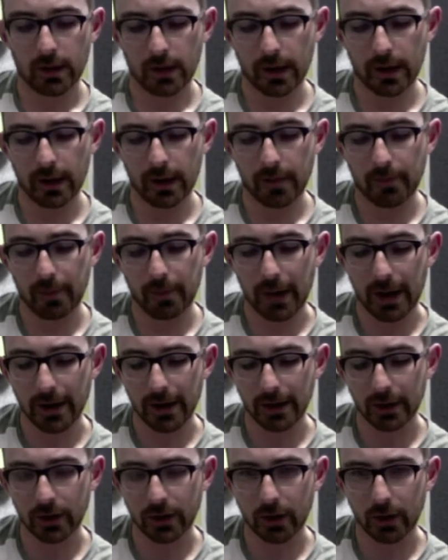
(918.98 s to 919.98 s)
Now
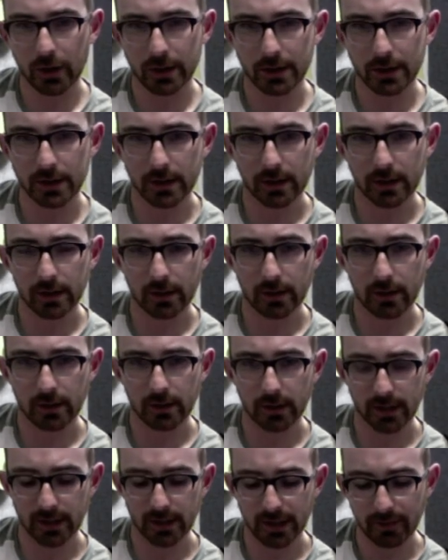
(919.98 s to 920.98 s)
bar across
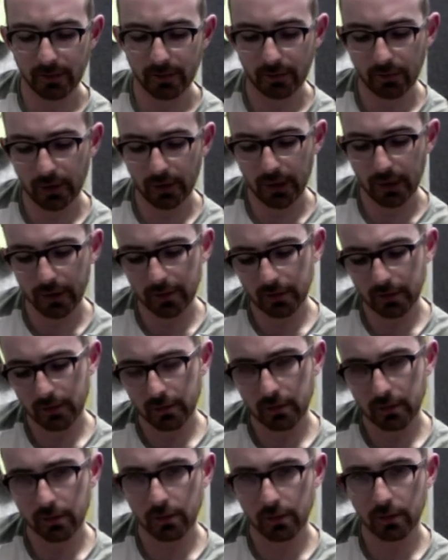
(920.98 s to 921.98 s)
the 7th fret,
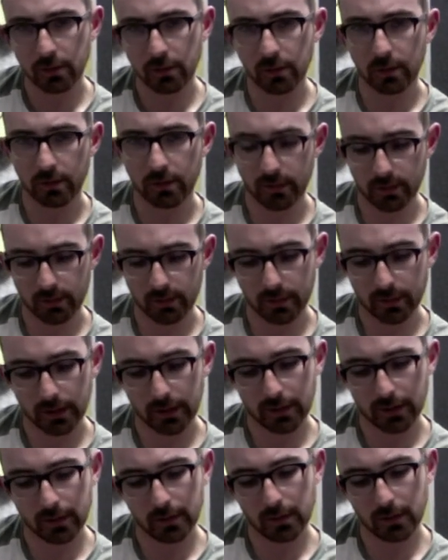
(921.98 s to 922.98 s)

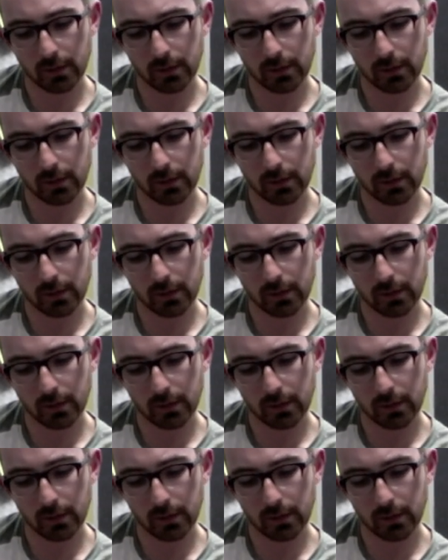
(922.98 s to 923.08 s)
okay,